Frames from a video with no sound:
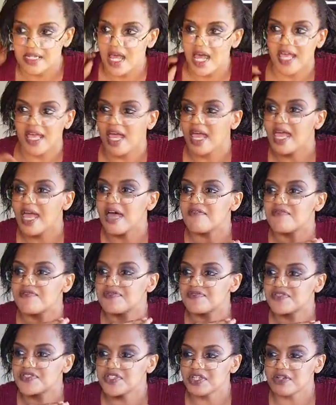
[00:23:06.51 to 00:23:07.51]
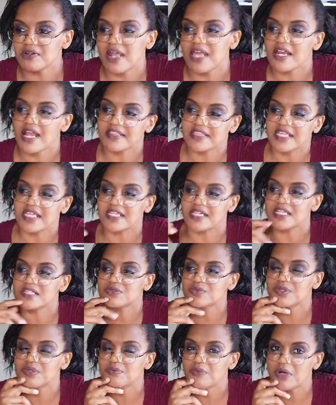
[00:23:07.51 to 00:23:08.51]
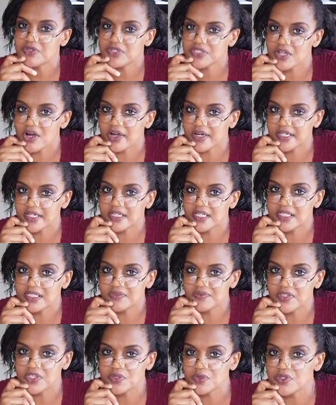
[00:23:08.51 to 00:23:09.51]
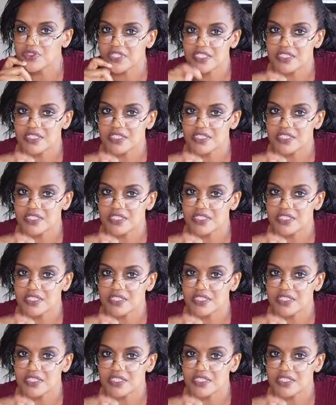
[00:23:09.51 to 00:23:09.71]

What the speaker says: I have zero, and I think it is with most targeted individuals.